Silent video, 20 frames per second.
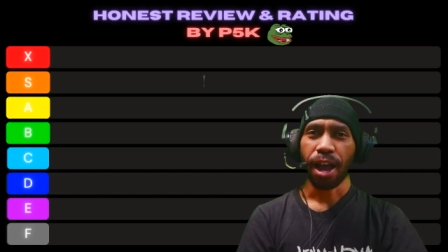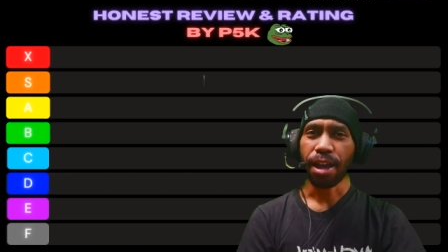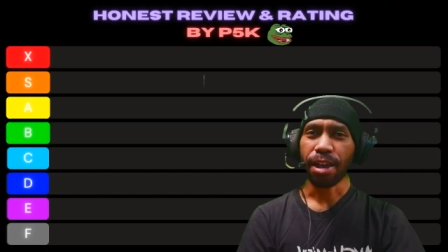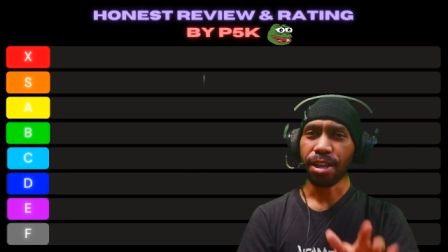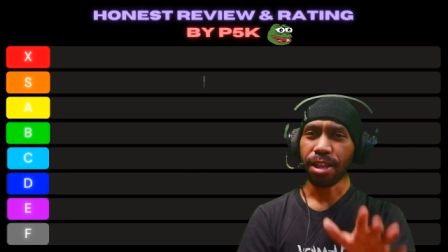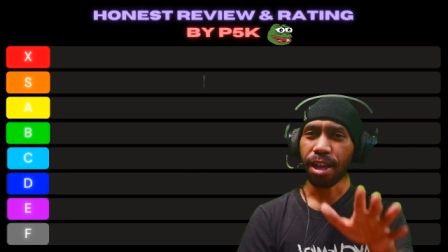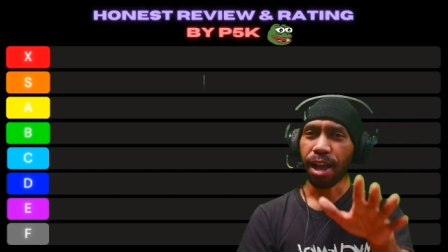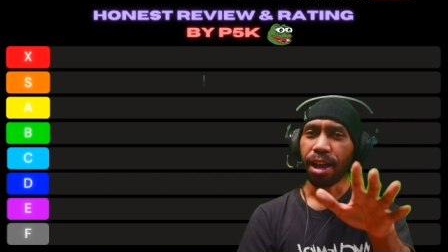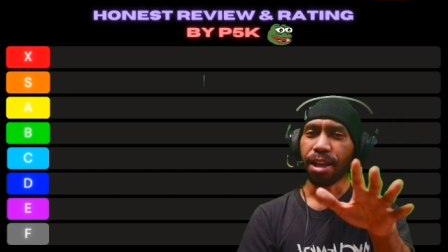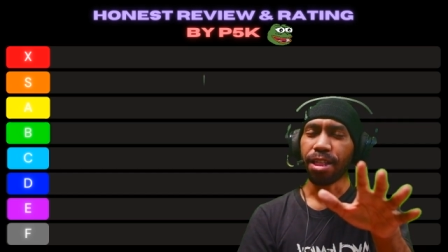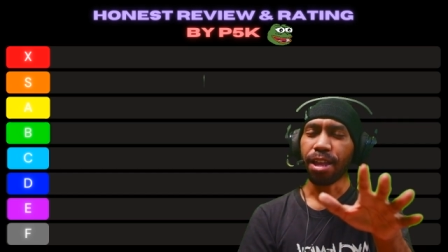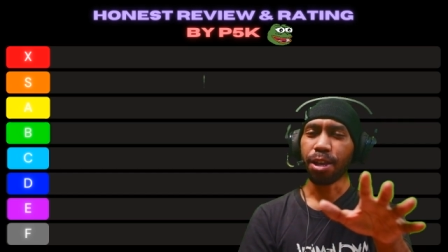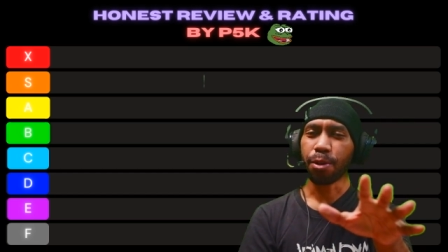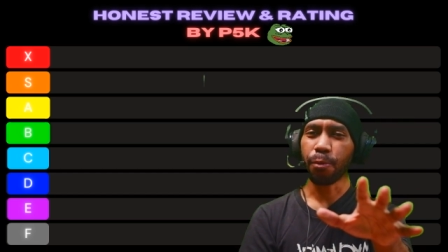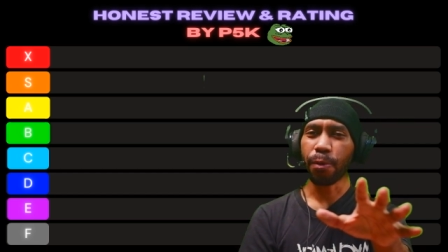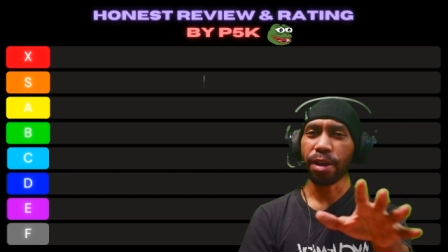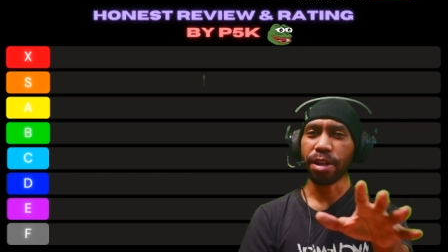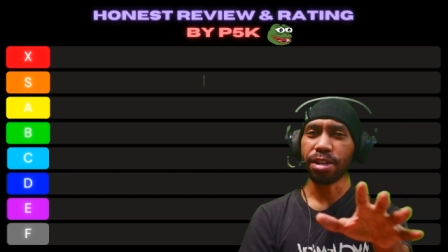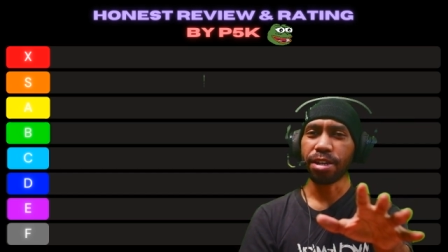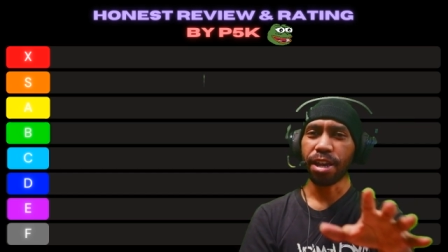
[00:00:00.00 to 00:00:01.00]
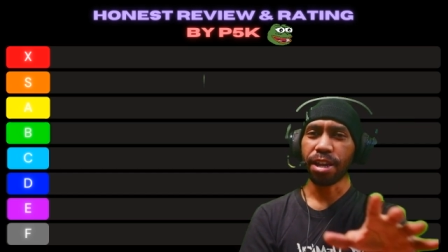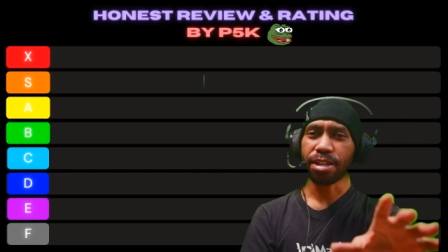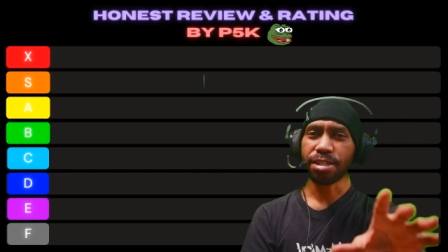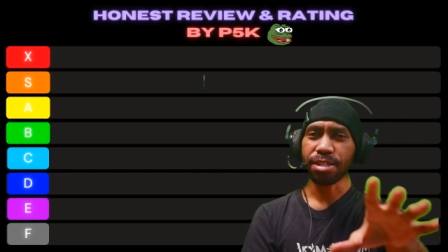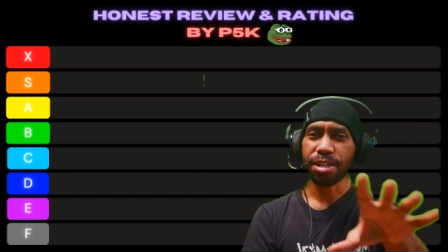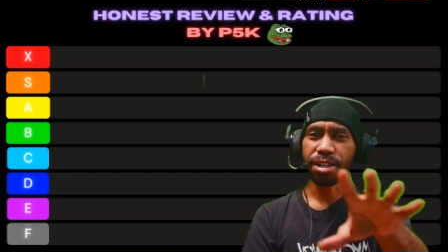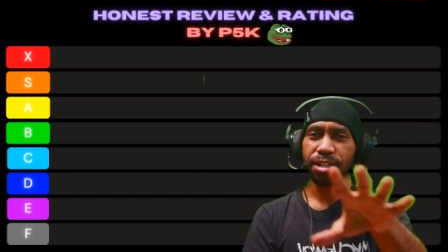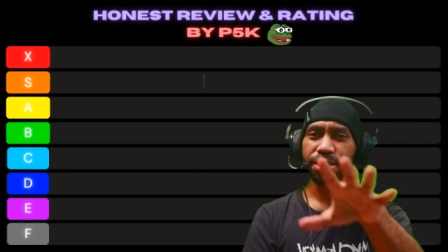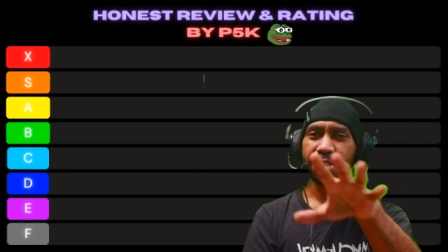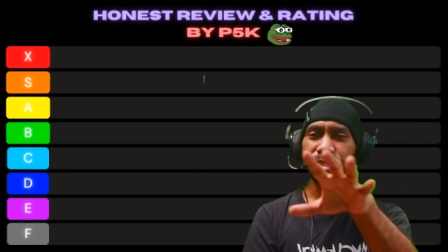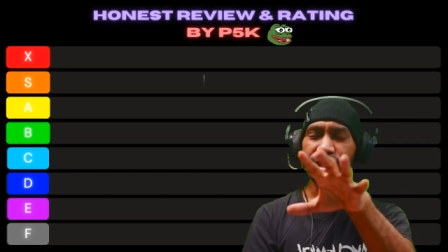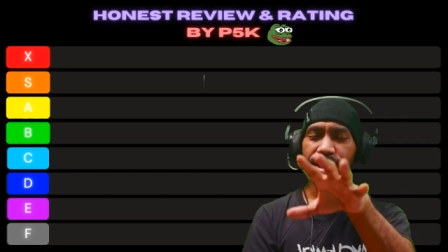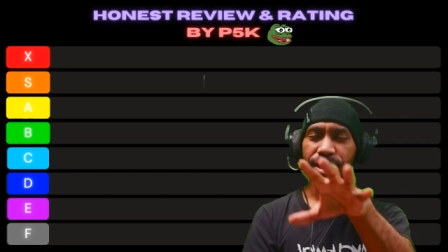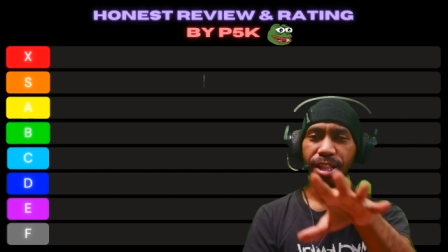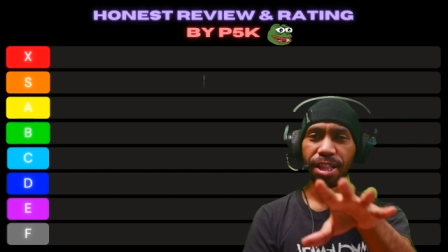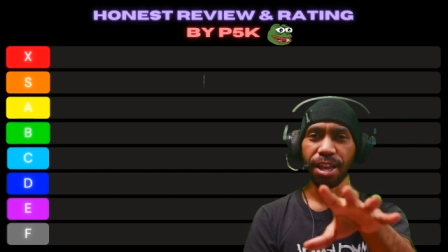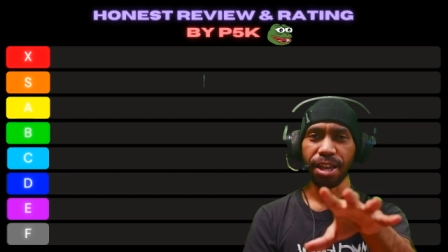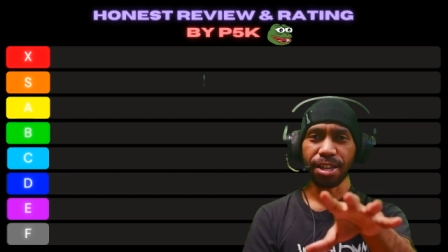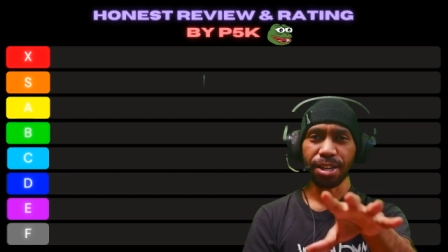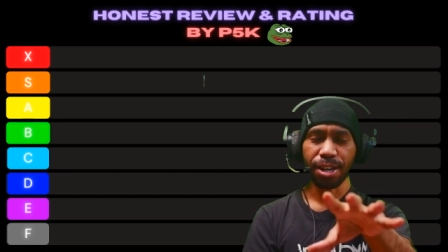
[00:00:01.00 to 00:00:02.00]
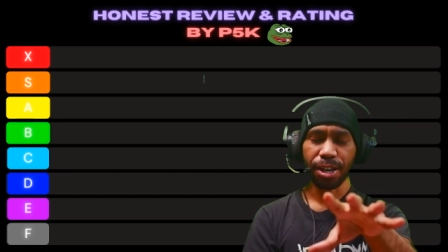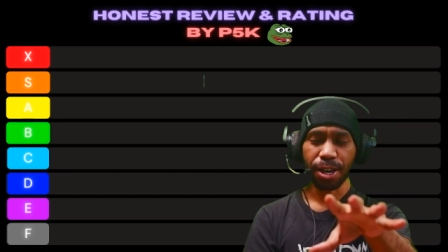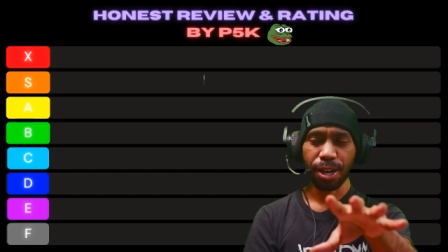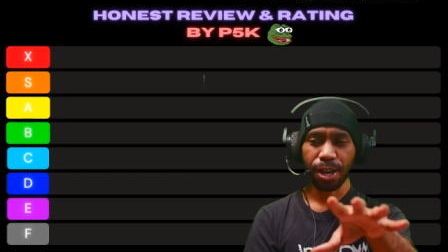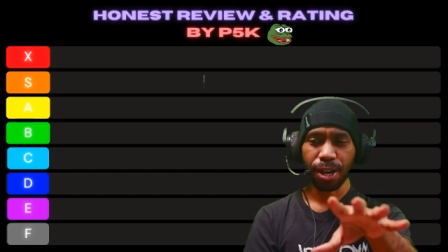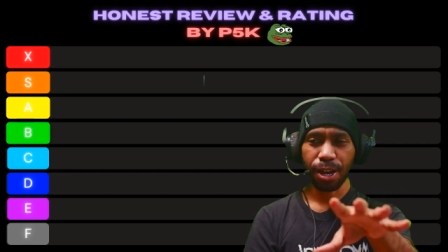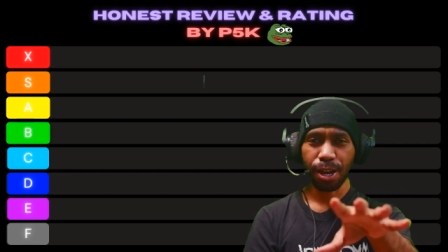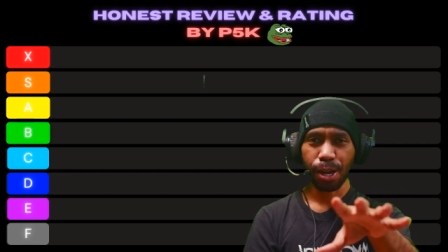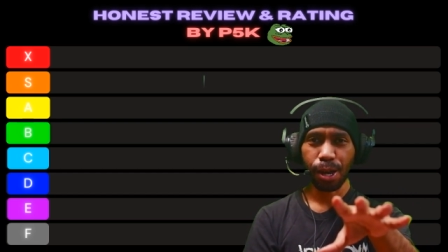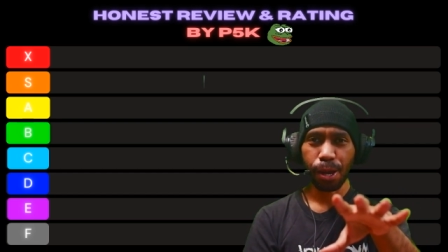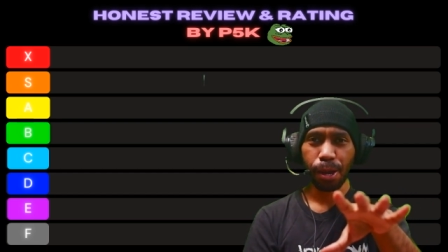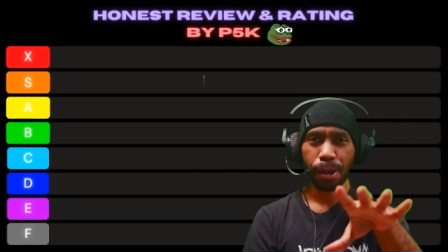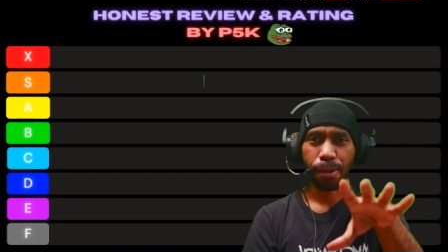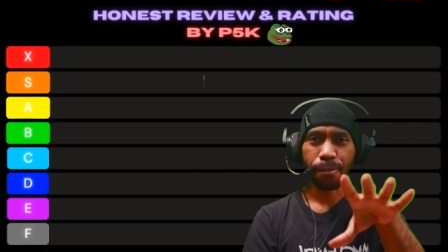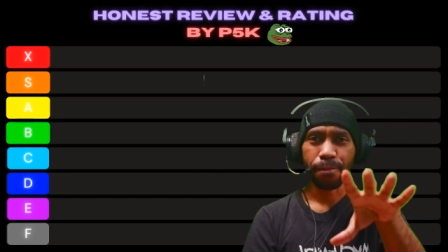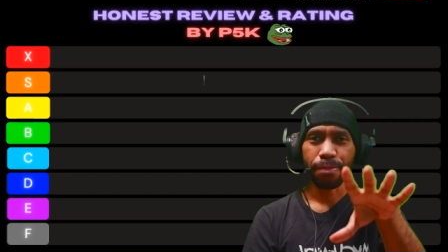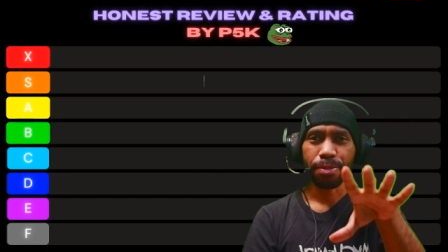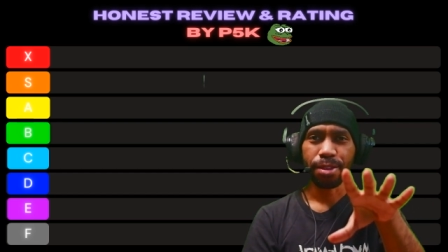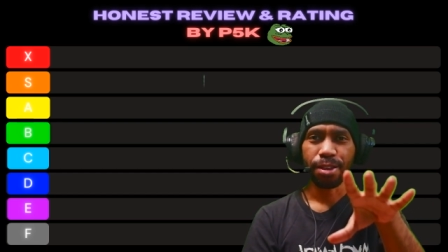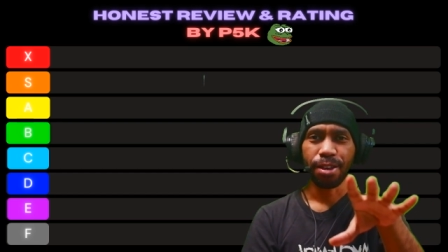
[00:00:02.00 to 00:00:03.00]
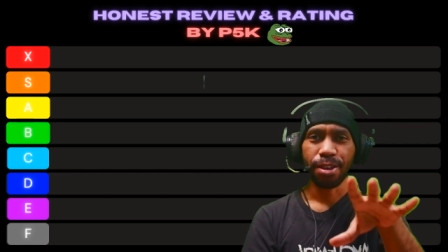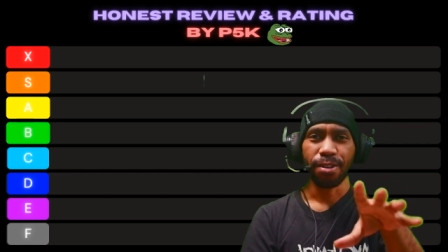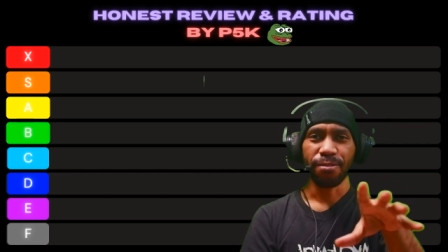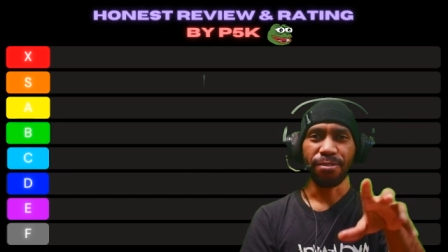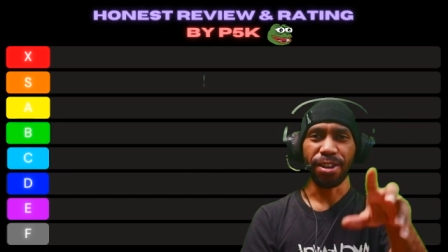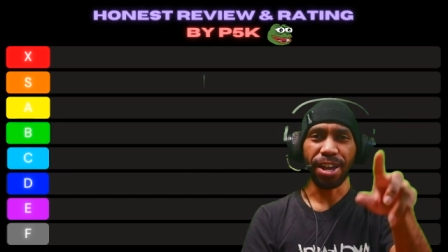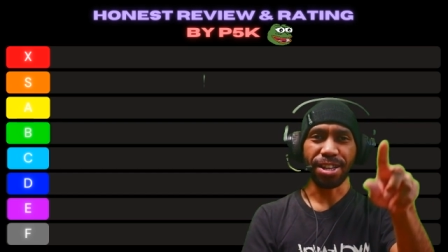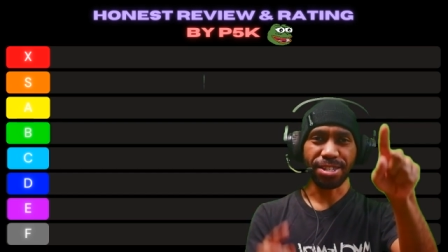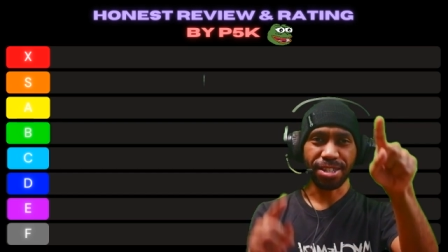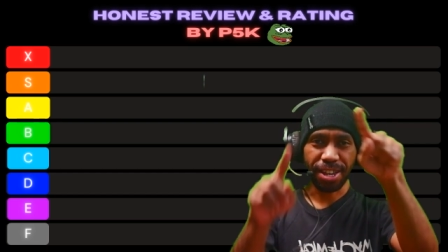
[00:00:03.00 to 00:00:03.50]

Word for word: I I like where there is a still like uh V